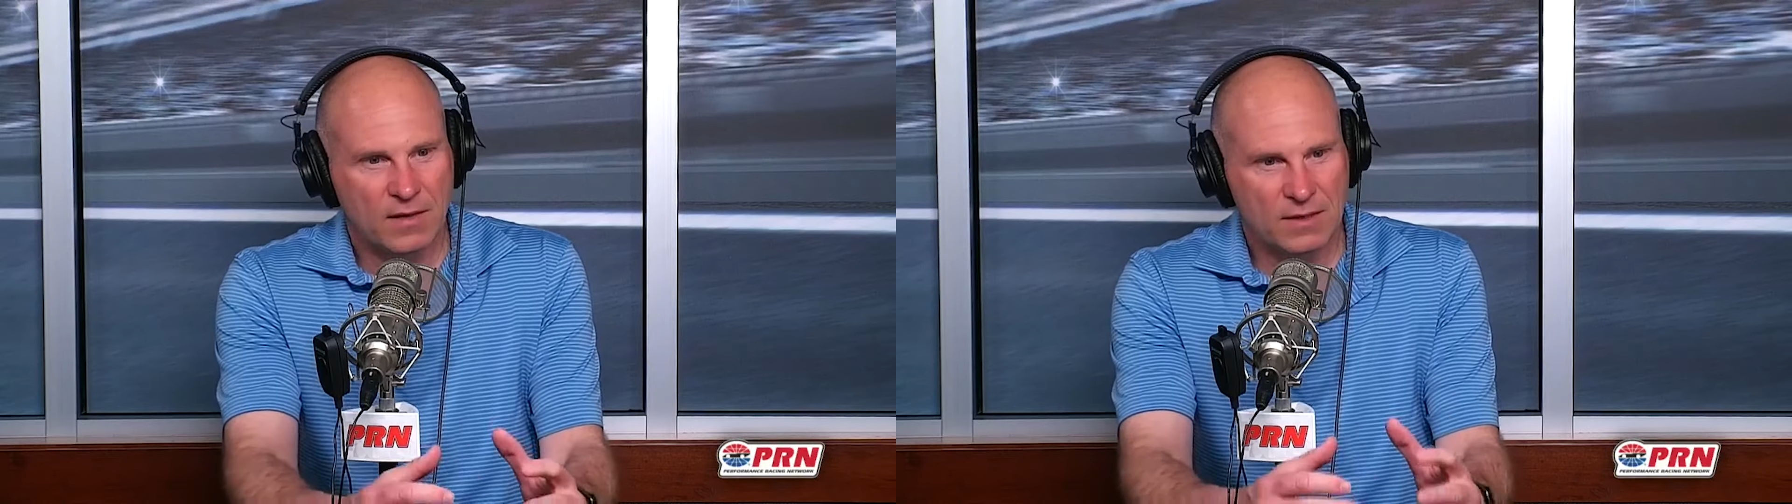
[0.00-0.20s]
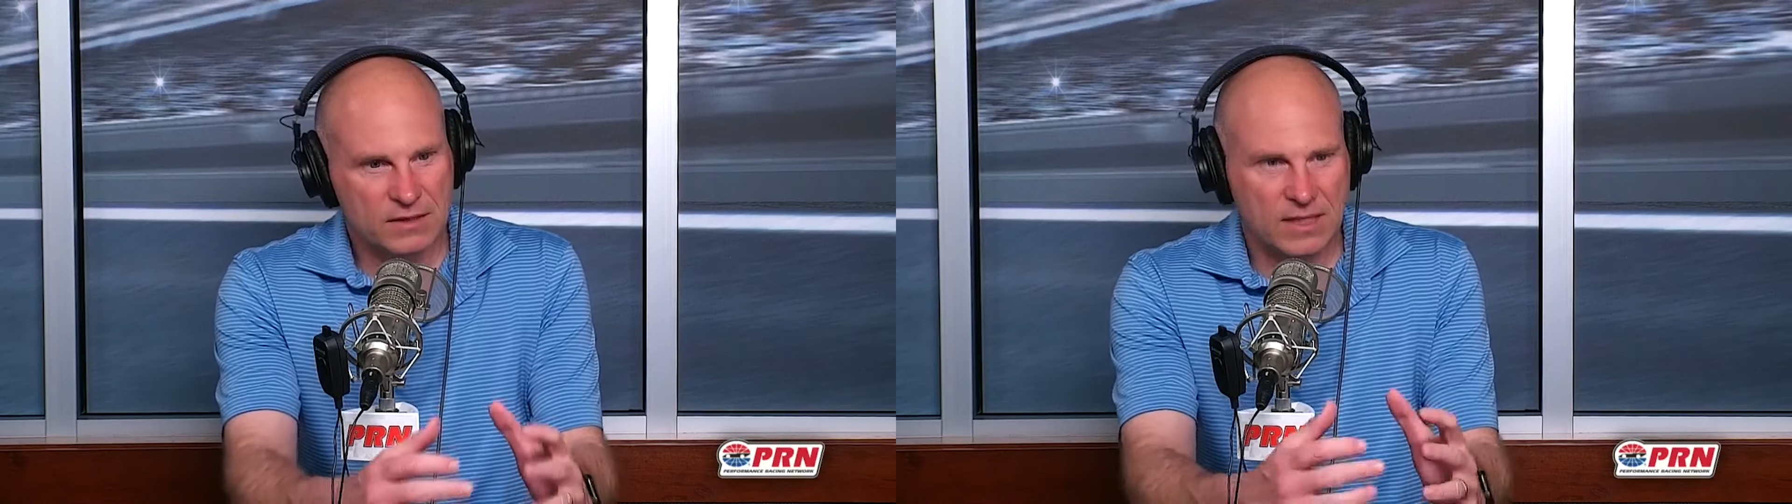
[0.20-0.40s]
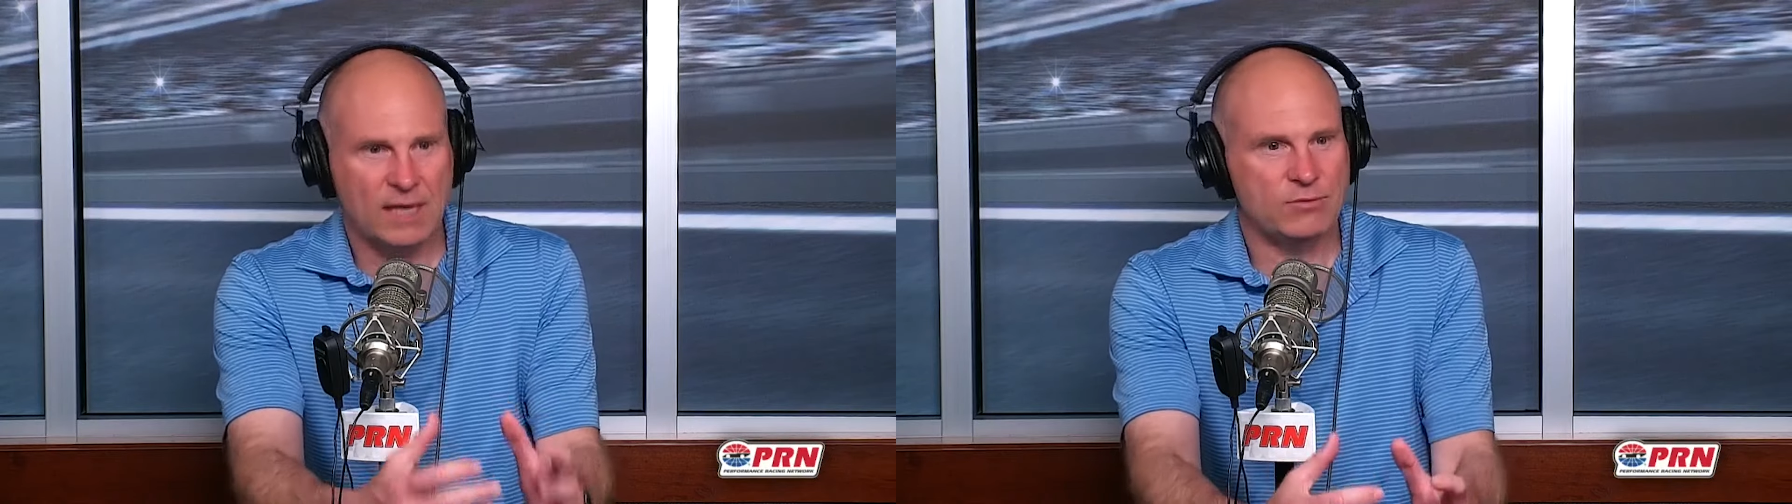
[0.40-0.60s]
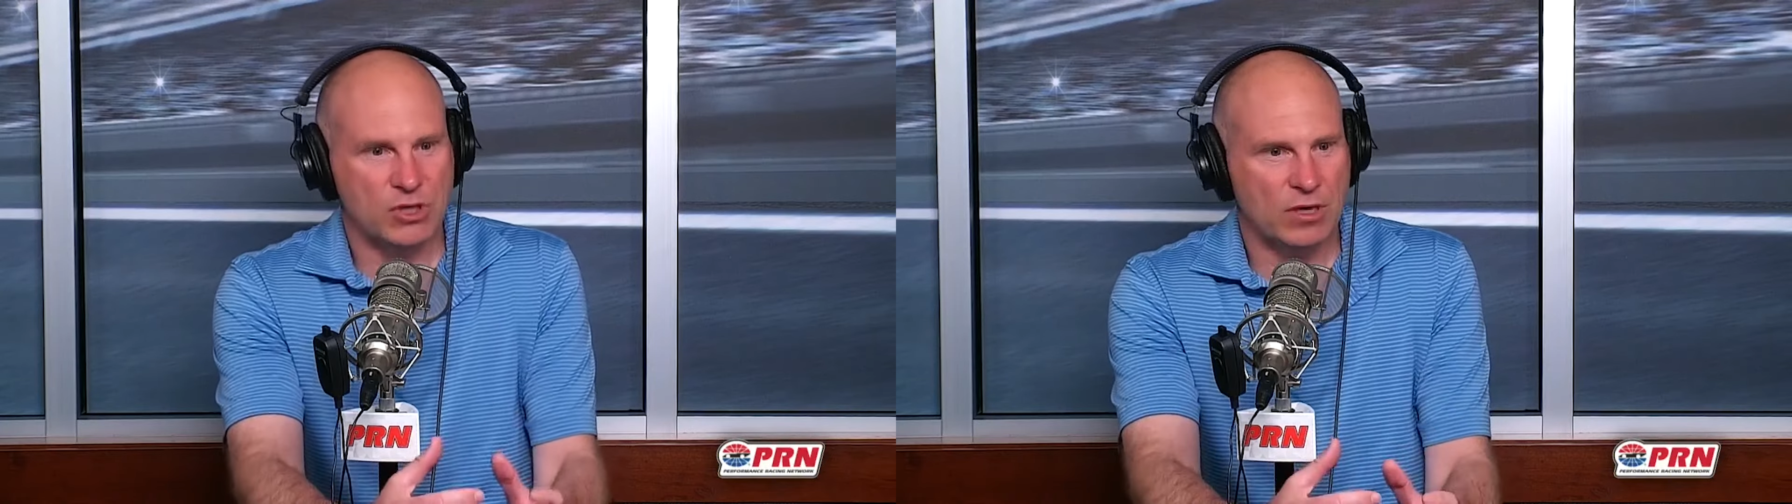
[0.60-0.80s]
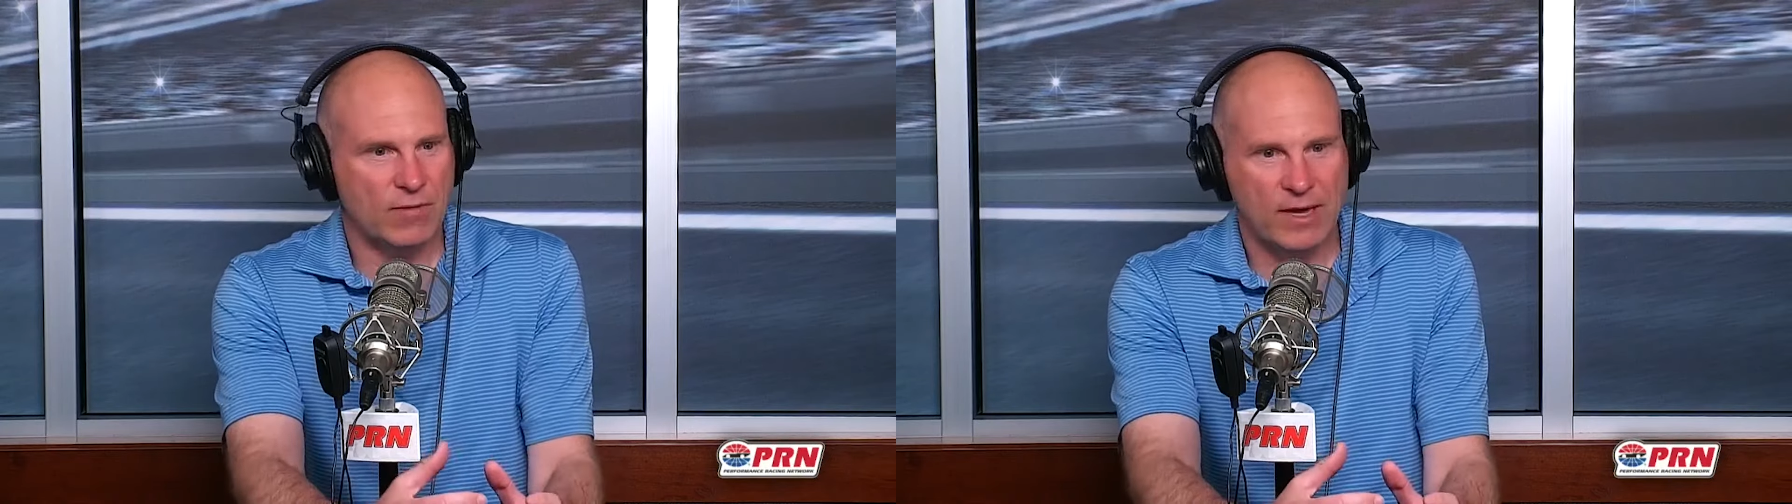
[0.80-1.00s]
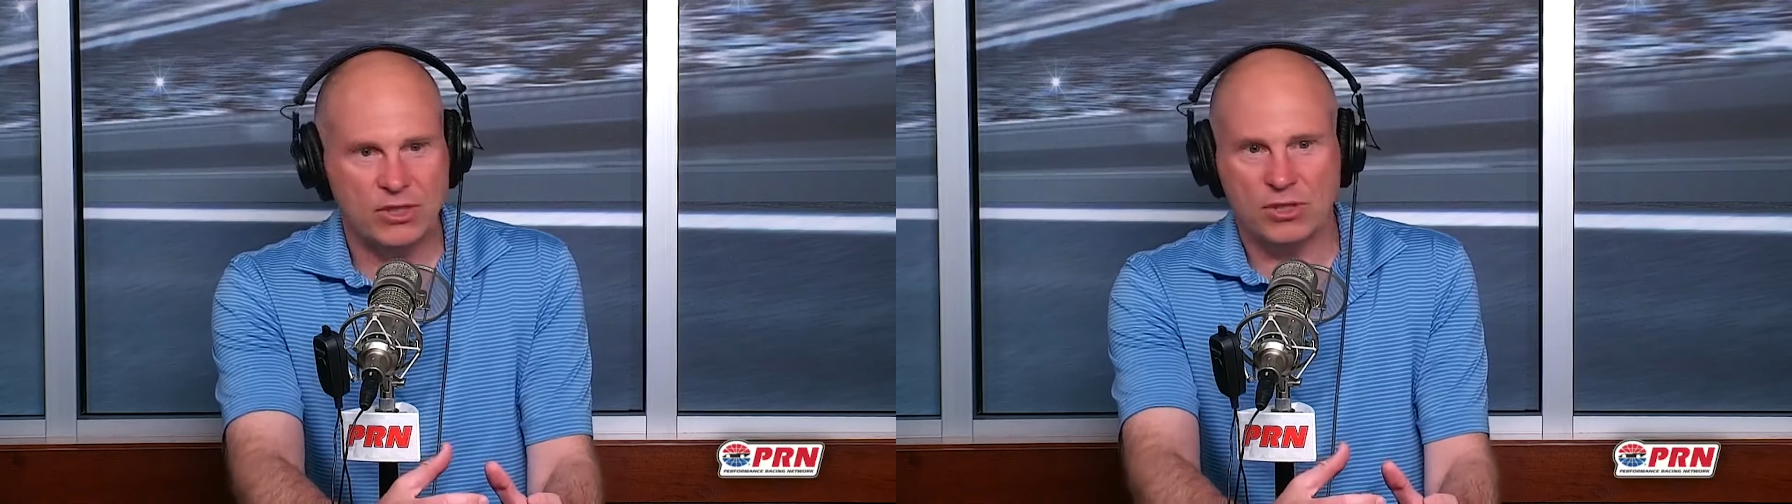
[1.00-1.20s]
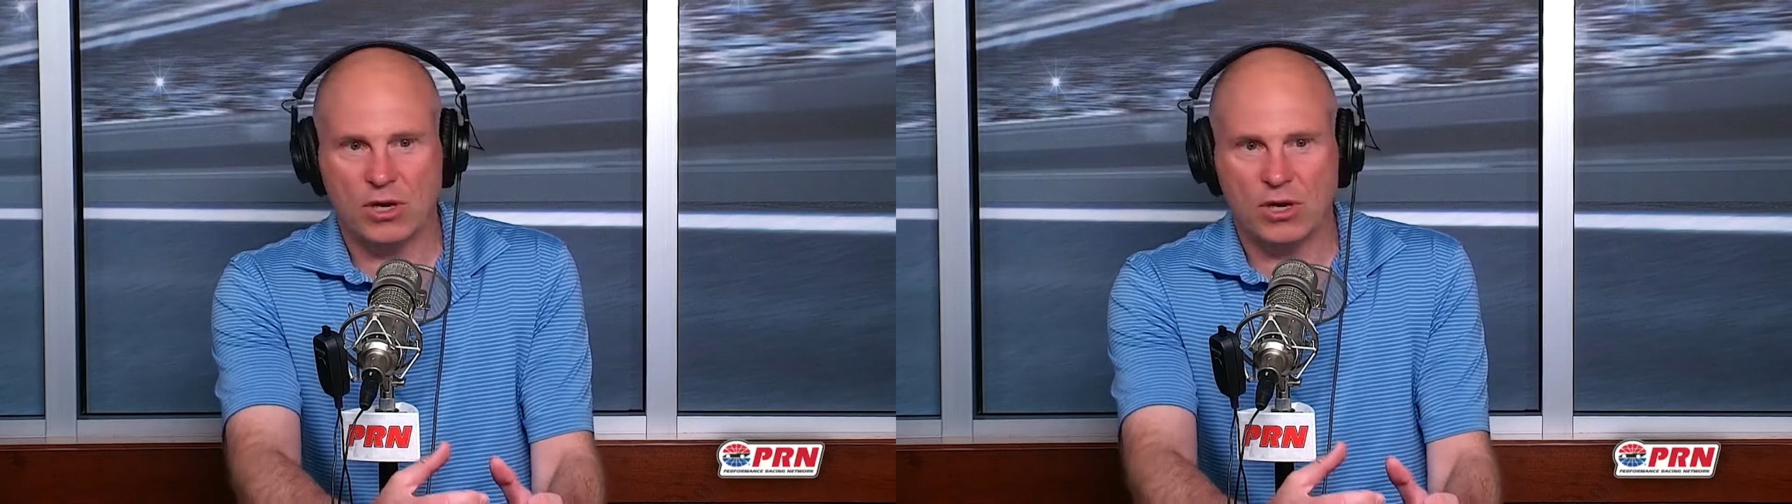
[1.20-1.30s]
the same generation